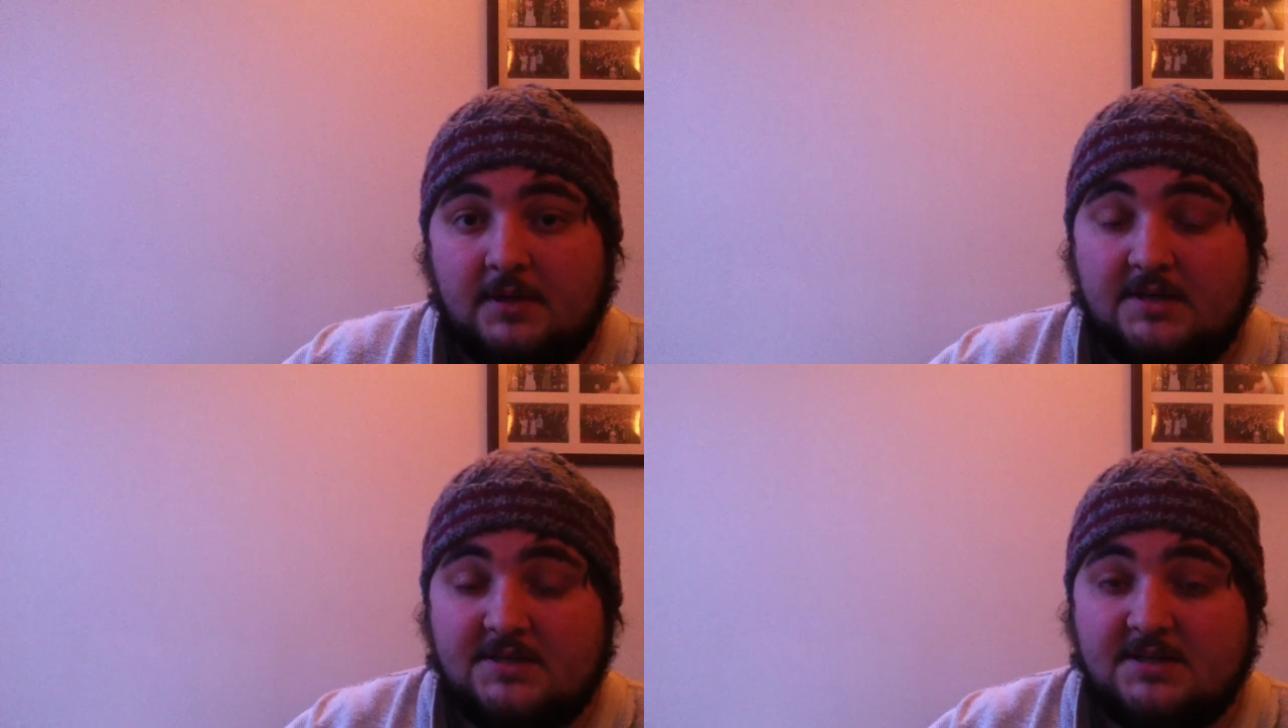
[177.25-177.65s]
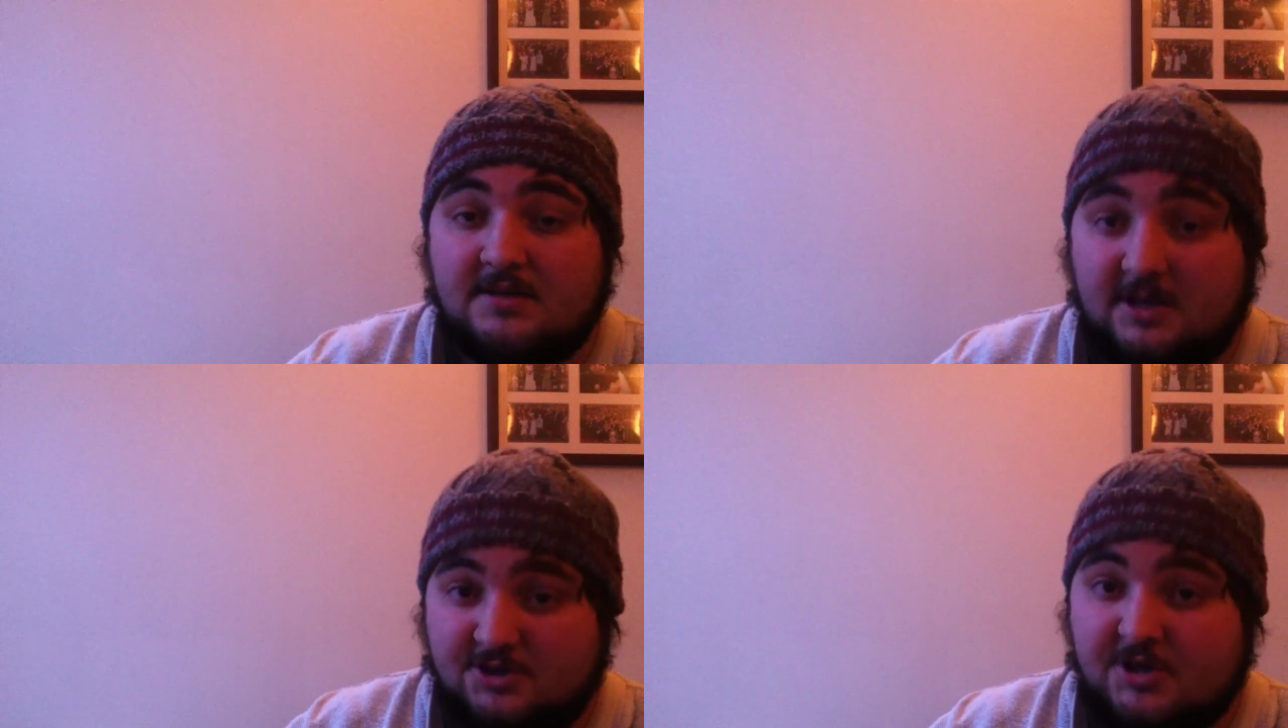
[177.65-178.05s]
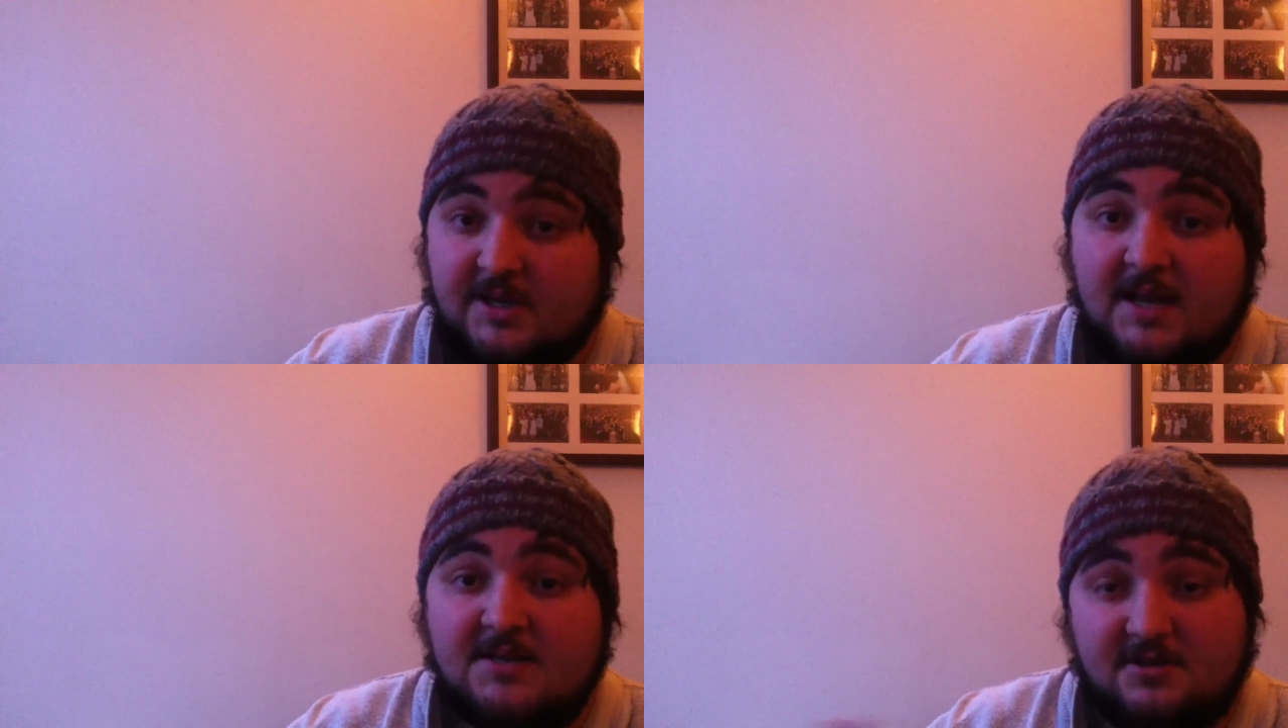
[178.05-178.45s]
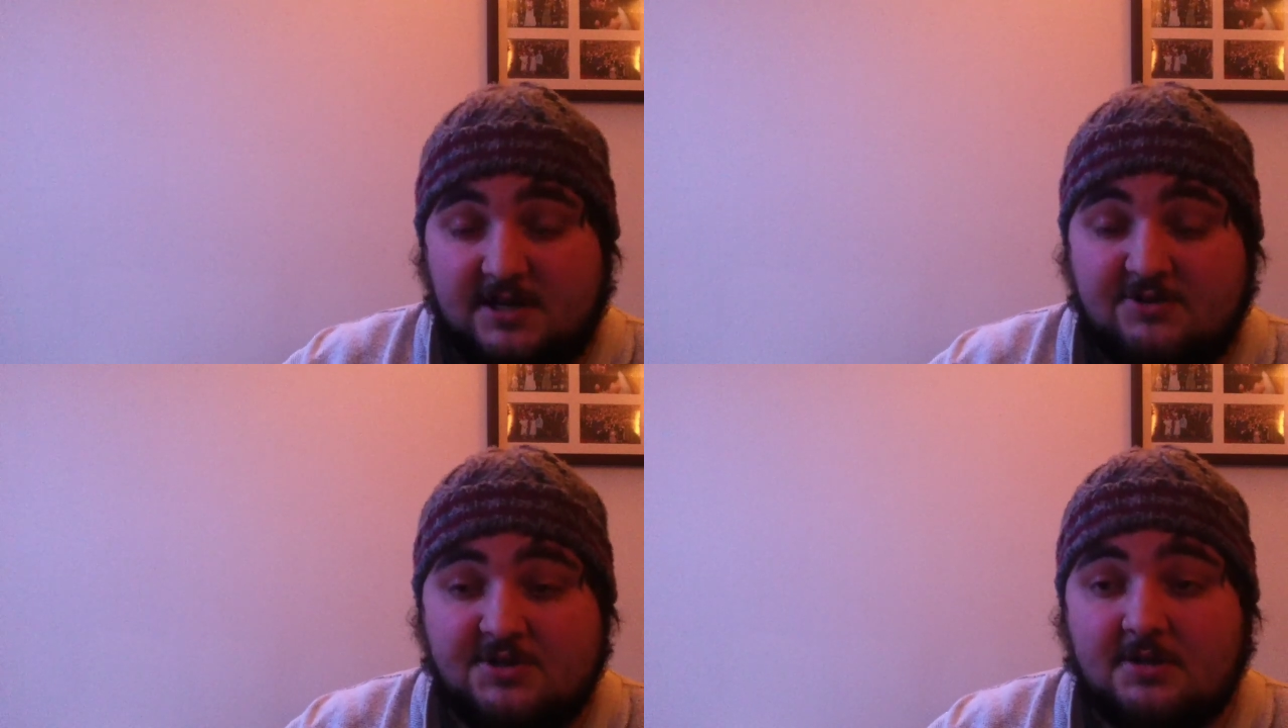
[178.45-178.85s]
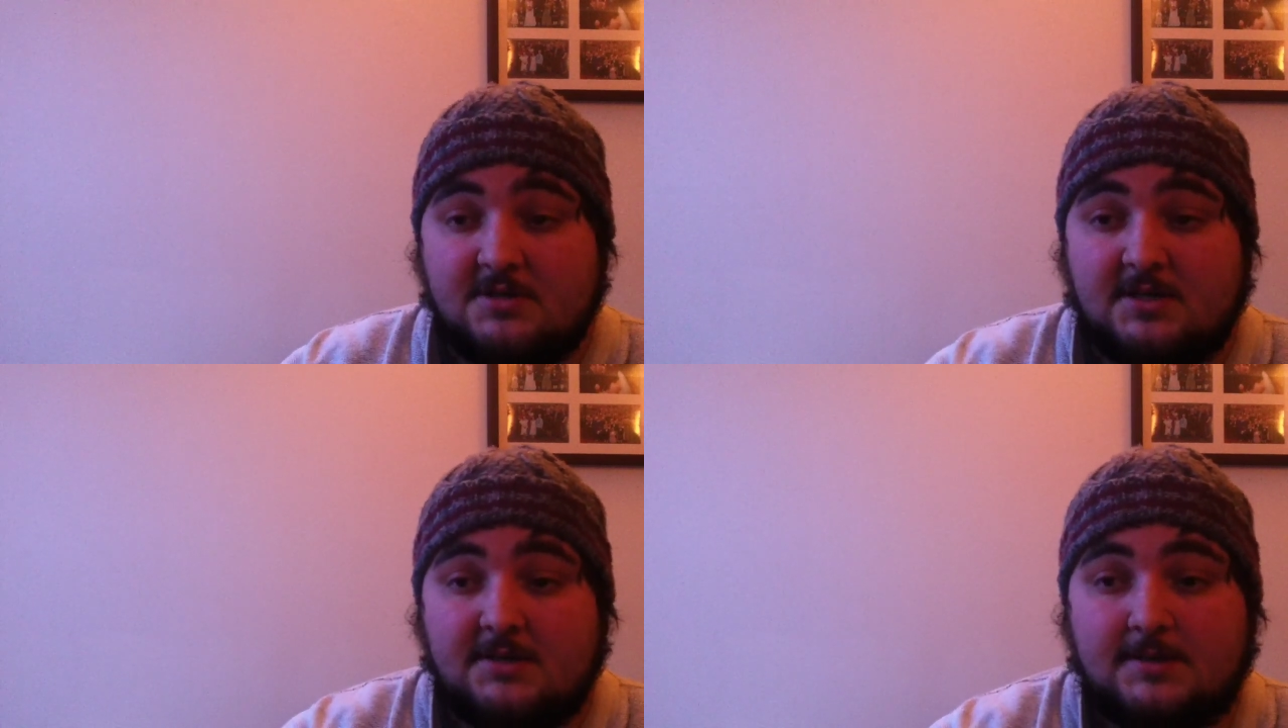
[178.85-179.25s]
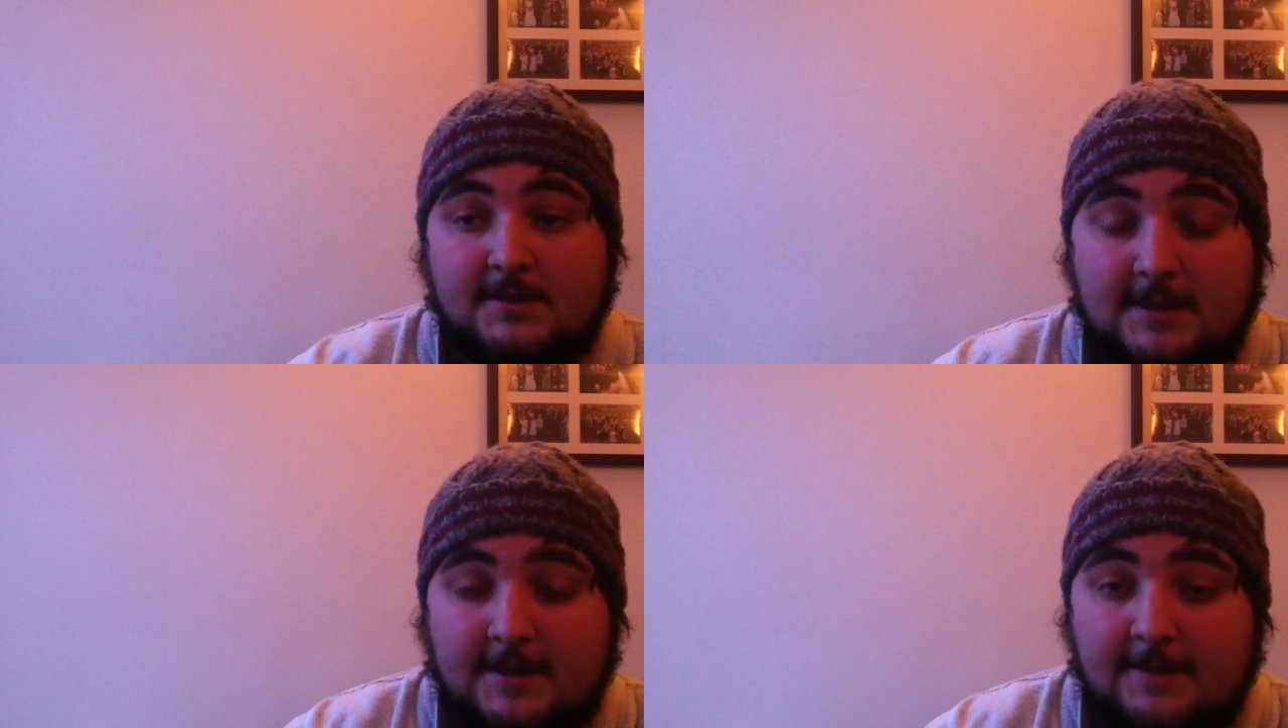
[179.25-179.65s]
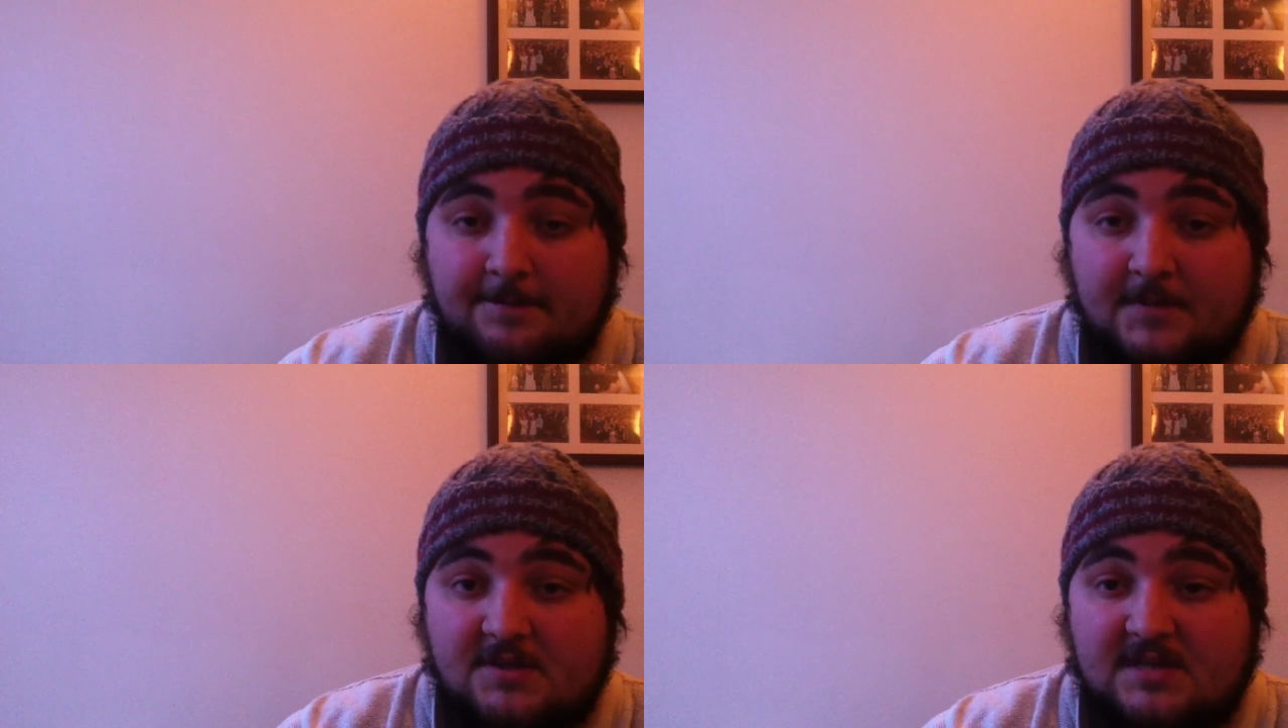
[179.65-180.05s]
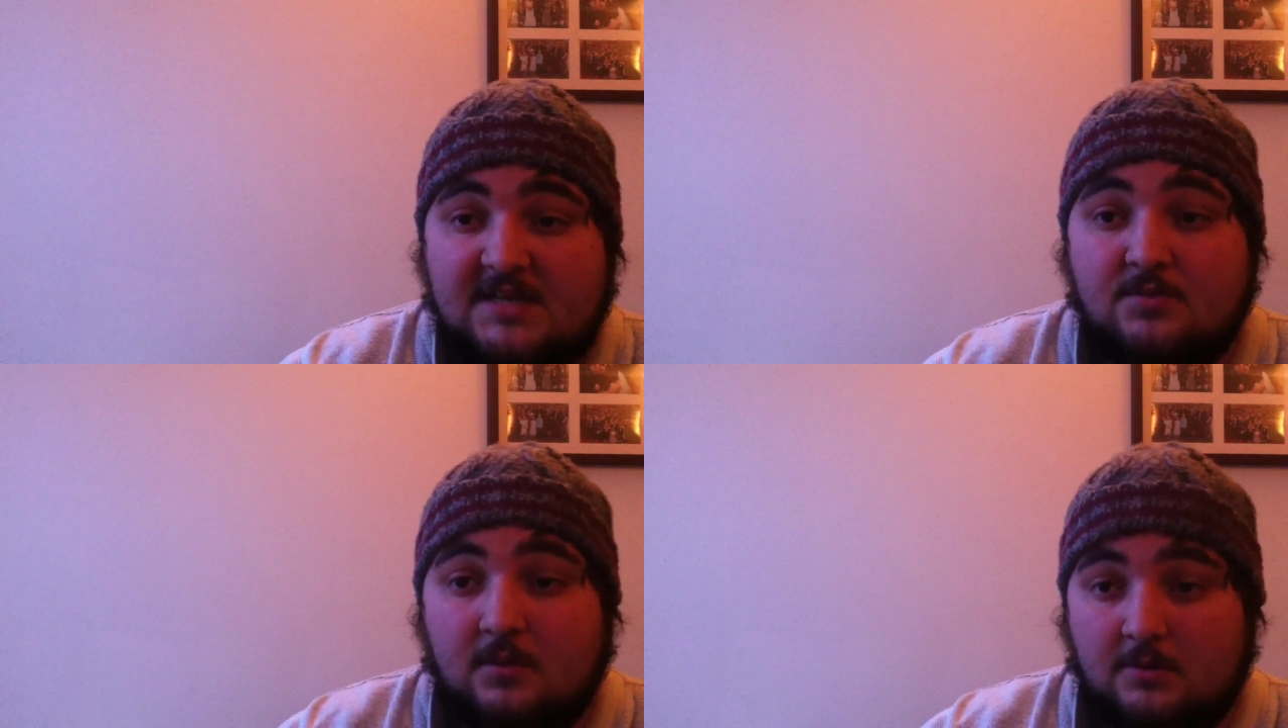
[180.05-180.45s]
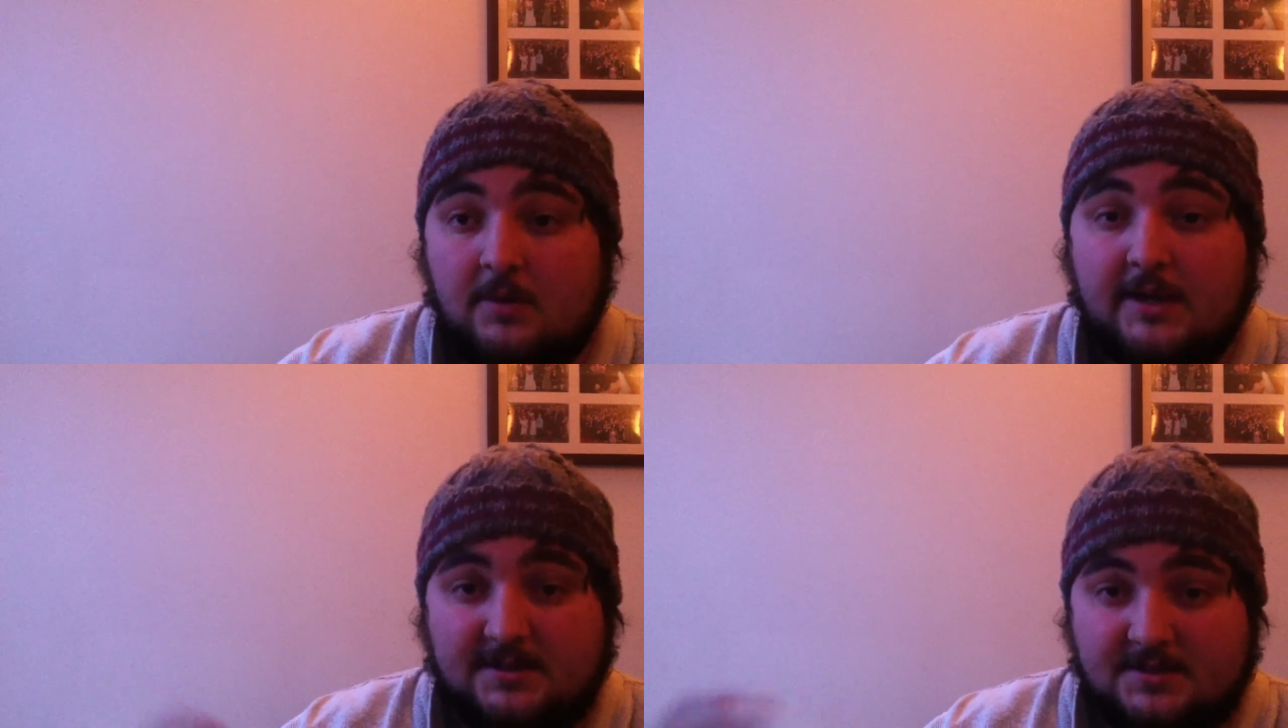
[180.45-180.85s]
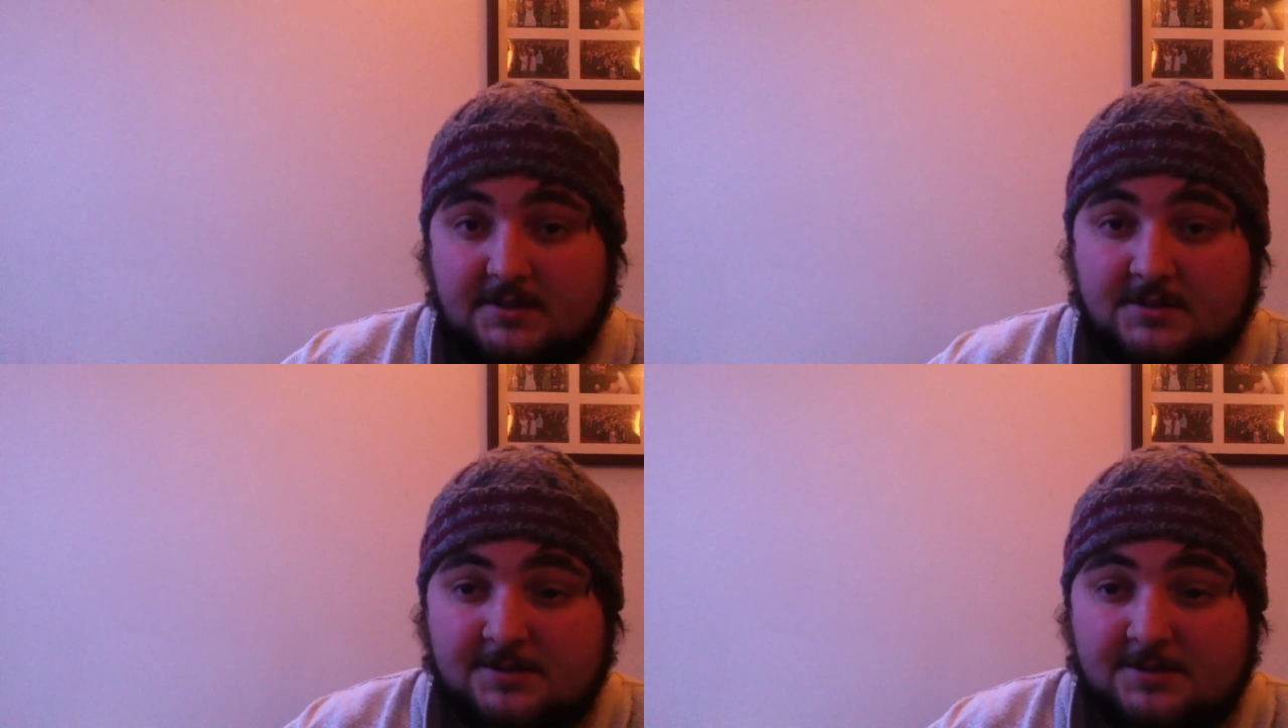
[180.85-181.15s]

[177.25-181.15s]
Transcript: into nitrogen gas or nitrous oxide. So that's one way to